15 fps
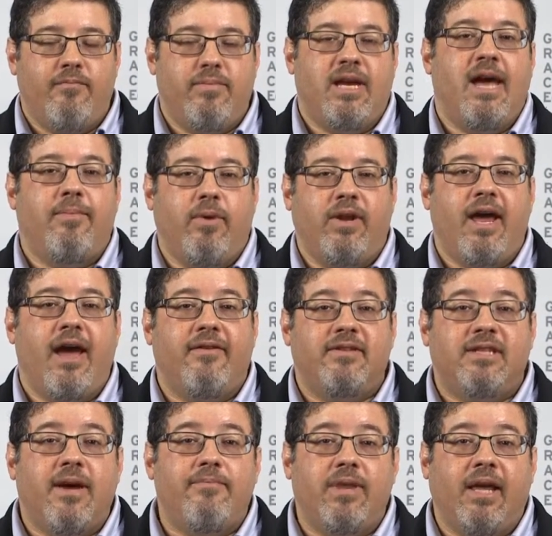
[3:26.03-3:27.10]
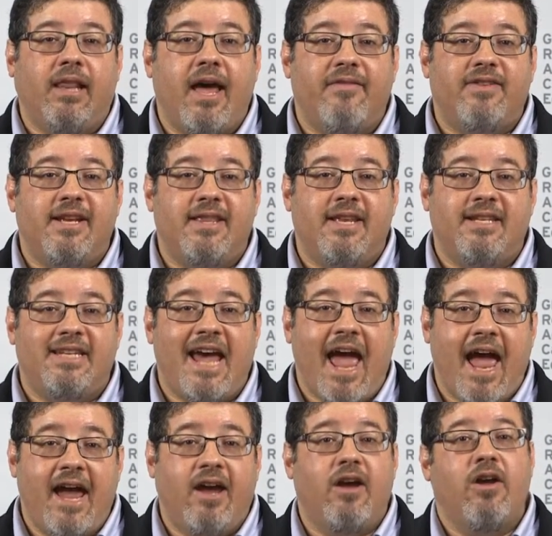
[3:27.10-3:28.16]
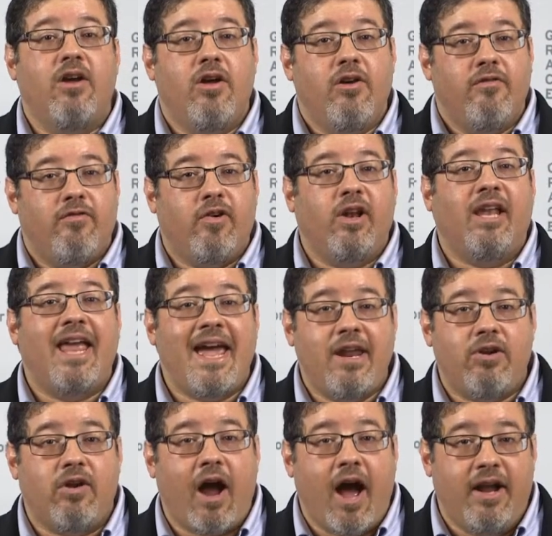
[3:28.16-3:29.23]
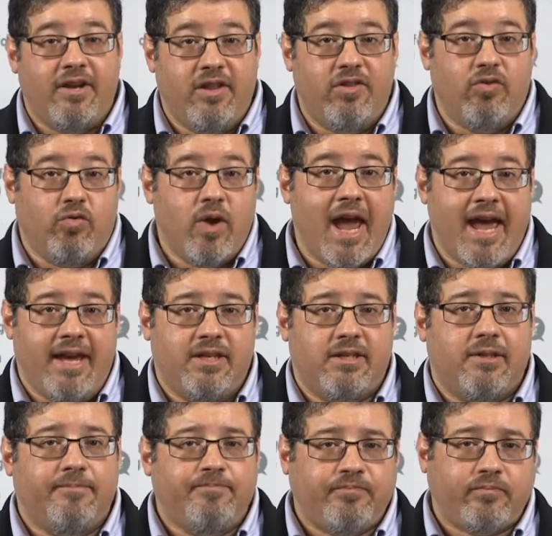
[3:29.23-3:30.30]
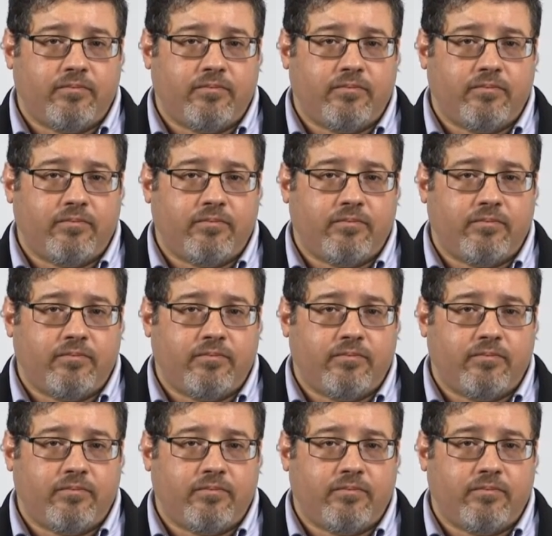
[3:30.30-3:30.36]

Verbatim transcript: be able to have something left in the tank for later on in the race.